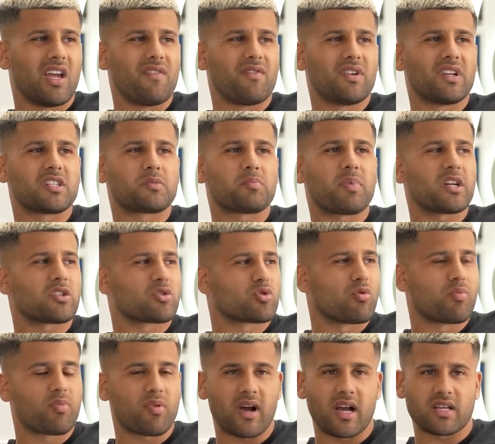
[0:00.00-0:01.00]
Even this
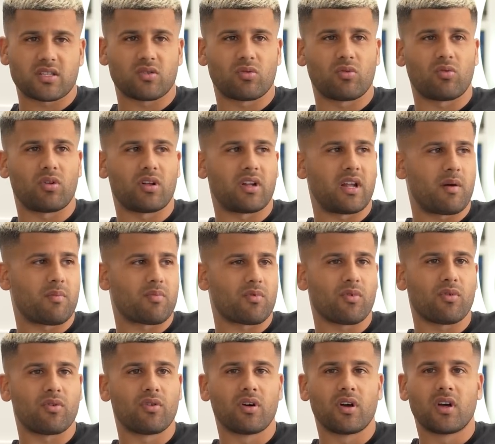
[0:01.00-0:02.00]
petrol price and all of that,
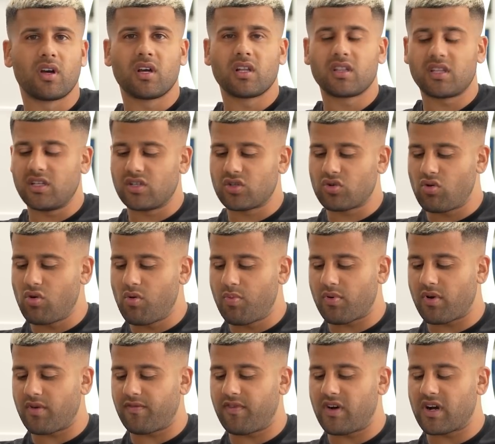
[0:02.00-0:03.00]
bro. These
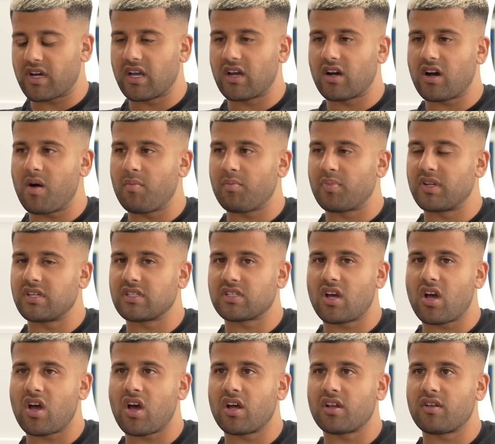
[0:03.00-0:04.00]
corporate fucking companies
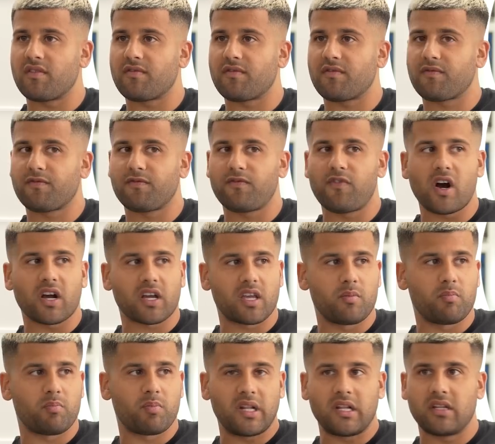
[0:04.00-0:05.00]
are earning
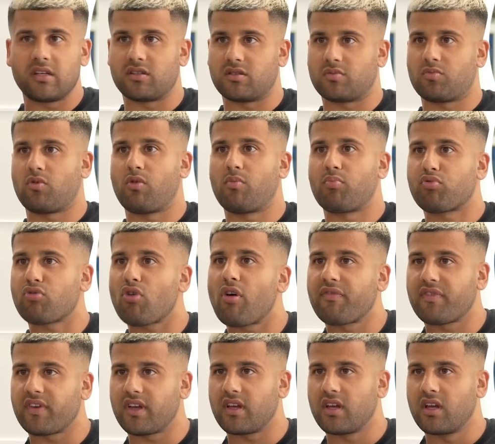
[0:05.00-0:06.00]
fucking billions, bro.
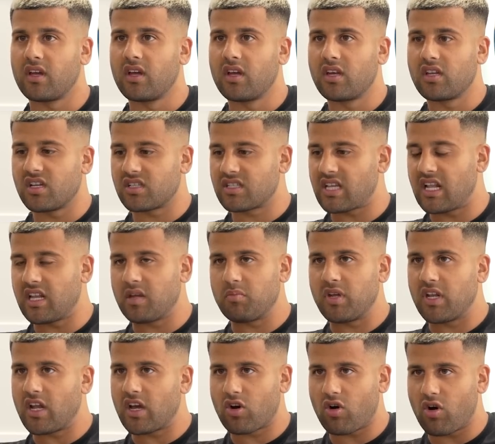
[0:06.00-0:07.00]
Profit. You're telling
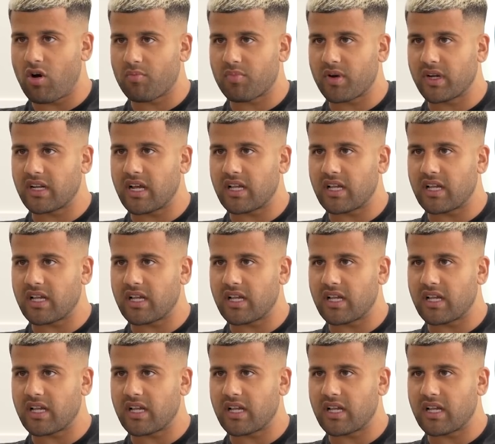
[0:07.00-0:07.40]
me they can't bring